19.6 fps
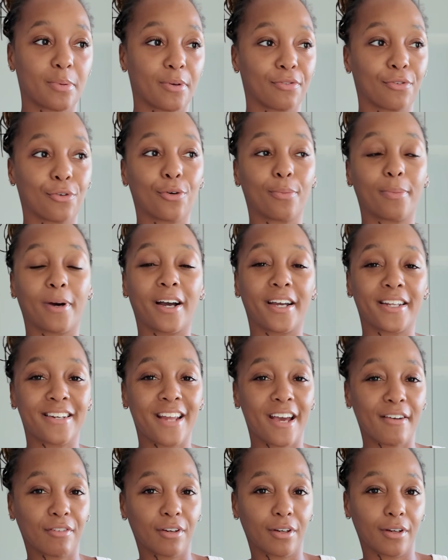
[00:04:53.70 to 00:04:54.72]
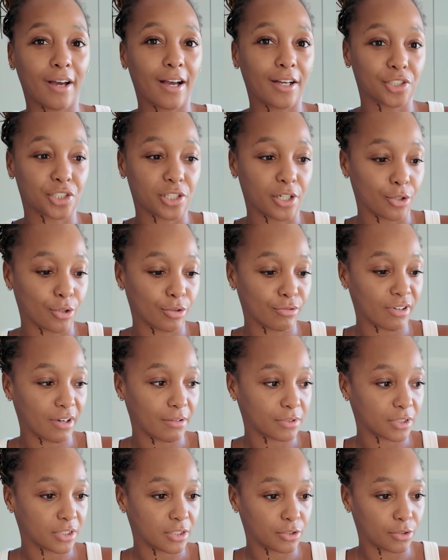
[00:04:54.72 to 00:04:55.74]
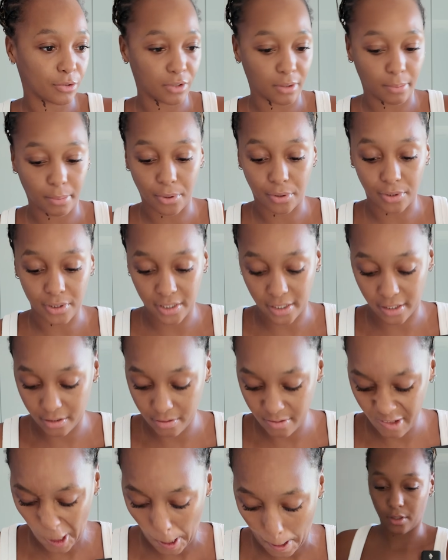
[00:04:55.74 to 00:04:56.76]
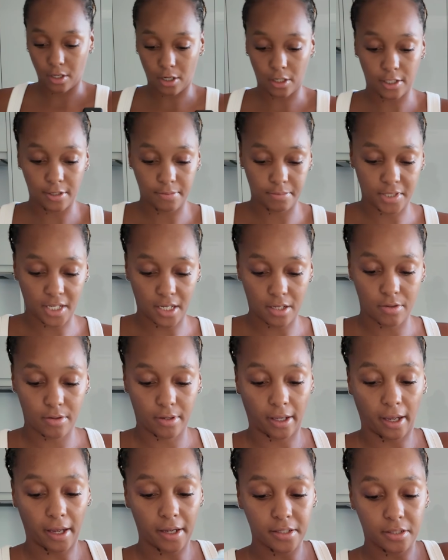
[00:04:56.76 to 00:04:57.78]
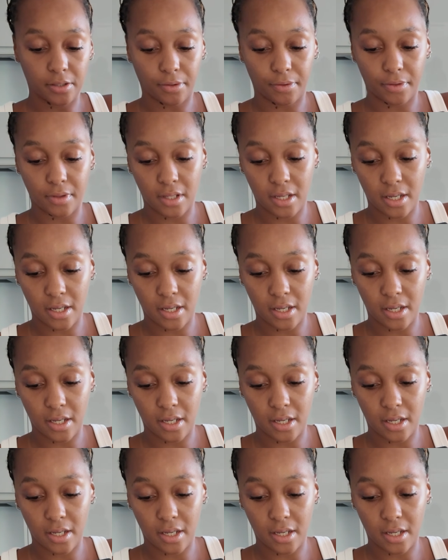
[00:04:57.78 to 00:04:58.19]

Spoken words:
before, but I never actually got around to doing the potting. I'll update you guys on